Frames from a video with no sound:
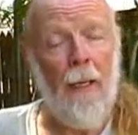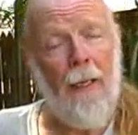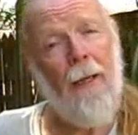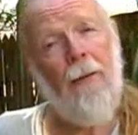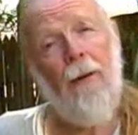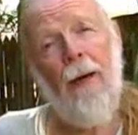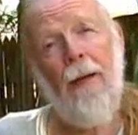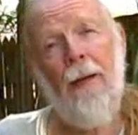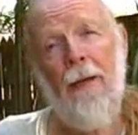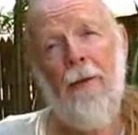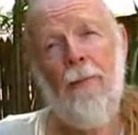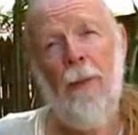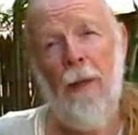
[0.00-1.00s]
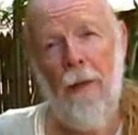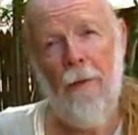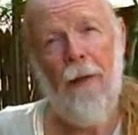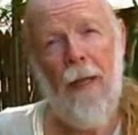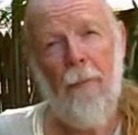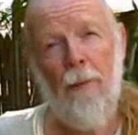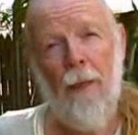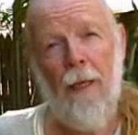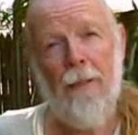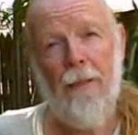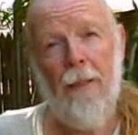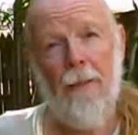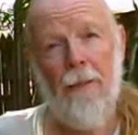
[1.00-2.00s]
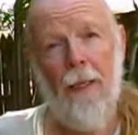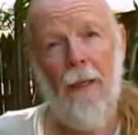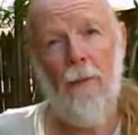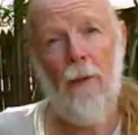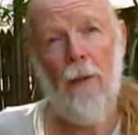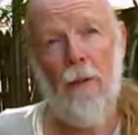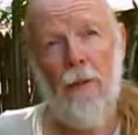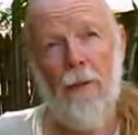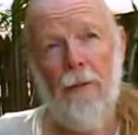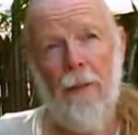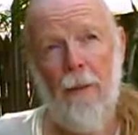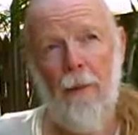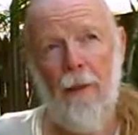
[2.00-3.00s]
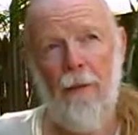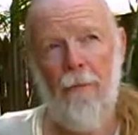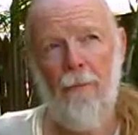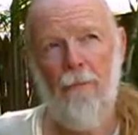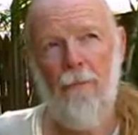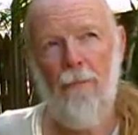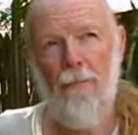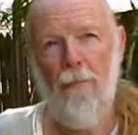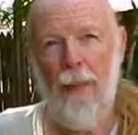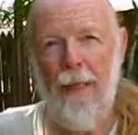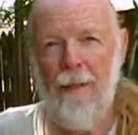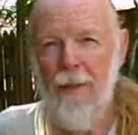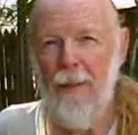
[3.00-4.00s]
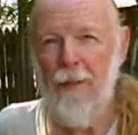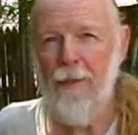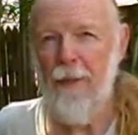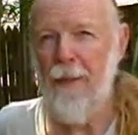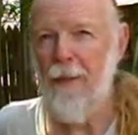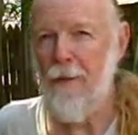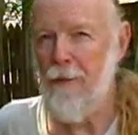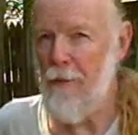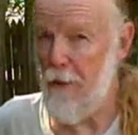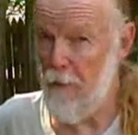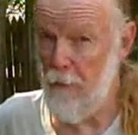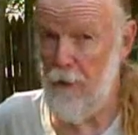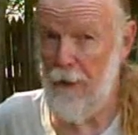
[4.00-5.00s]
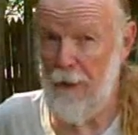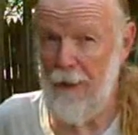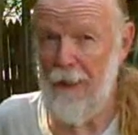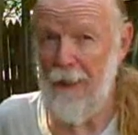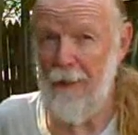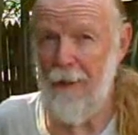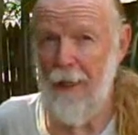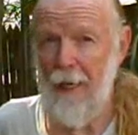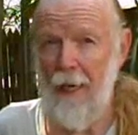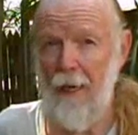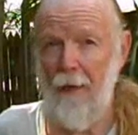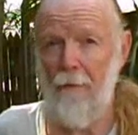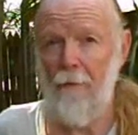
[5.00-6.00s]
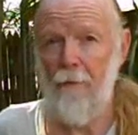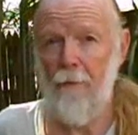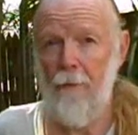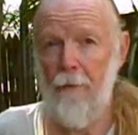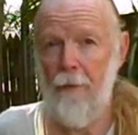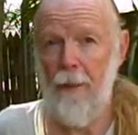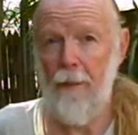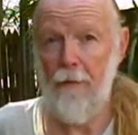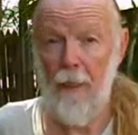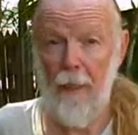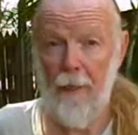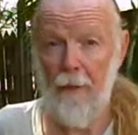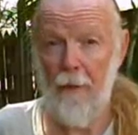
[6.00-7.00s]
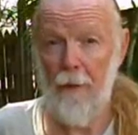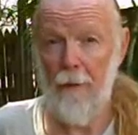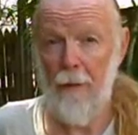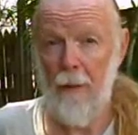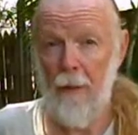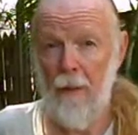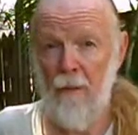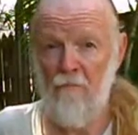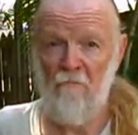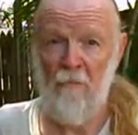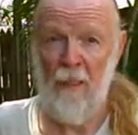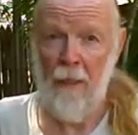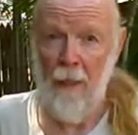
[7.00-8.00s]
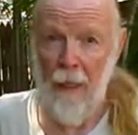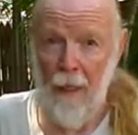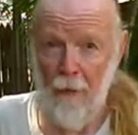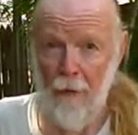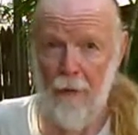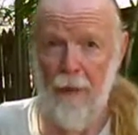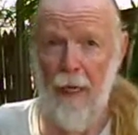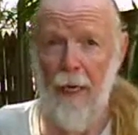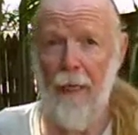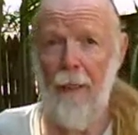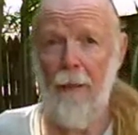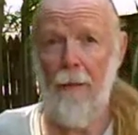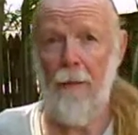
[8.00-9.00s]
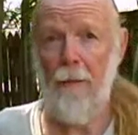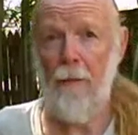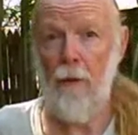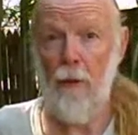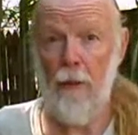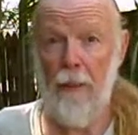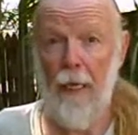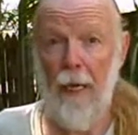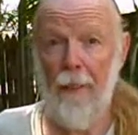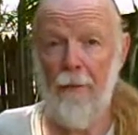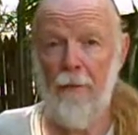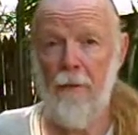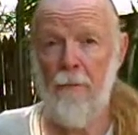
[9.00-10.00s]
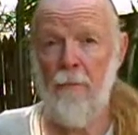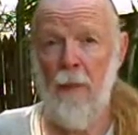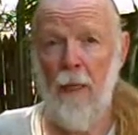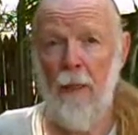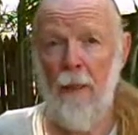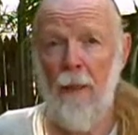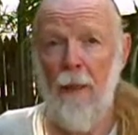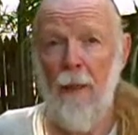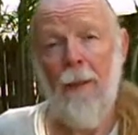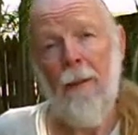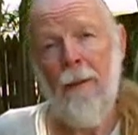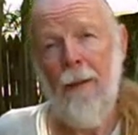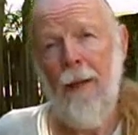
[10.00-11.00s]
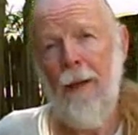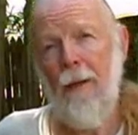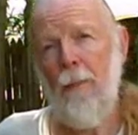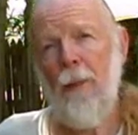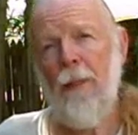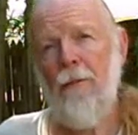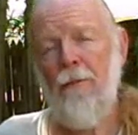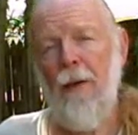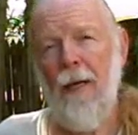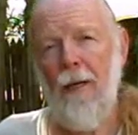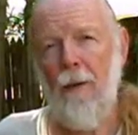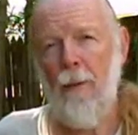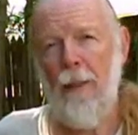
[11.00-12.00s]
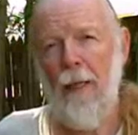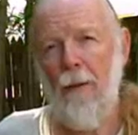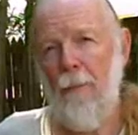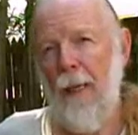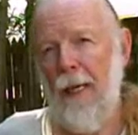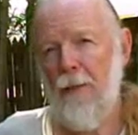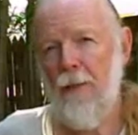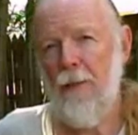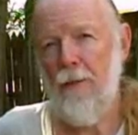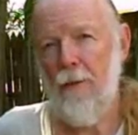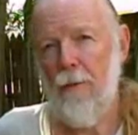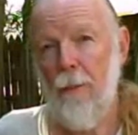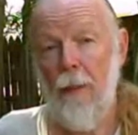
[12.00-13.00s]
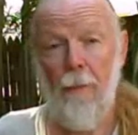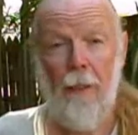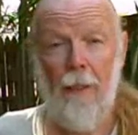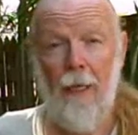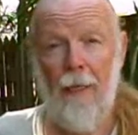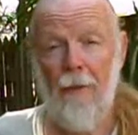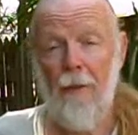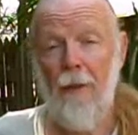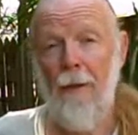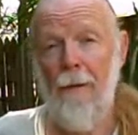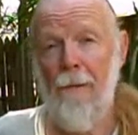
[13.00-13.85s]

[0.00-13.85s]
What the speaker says: And I thought as part of that process I would learn some of the basic skills that you really need to have as a hiker. How to tie good knots, how to build a fire without matches or maybe a lighter.